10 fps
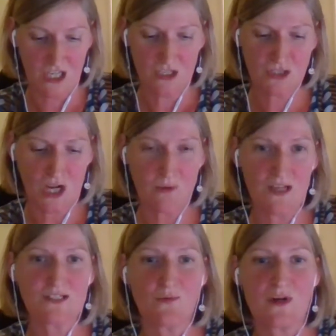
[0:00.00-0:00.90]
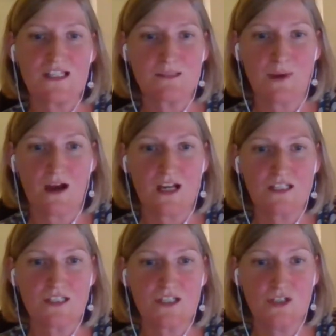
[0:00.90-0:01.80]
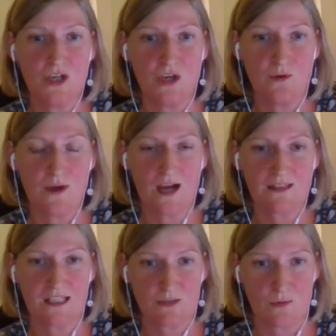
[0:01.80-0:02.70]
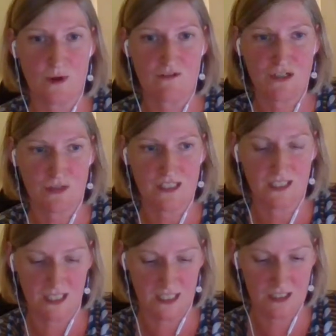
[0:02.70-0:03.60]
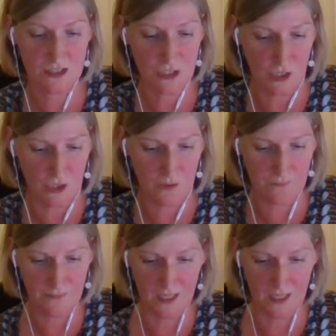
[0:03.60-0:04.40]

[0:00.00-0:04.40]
Show us what inspires you, and that's what we're interested in too.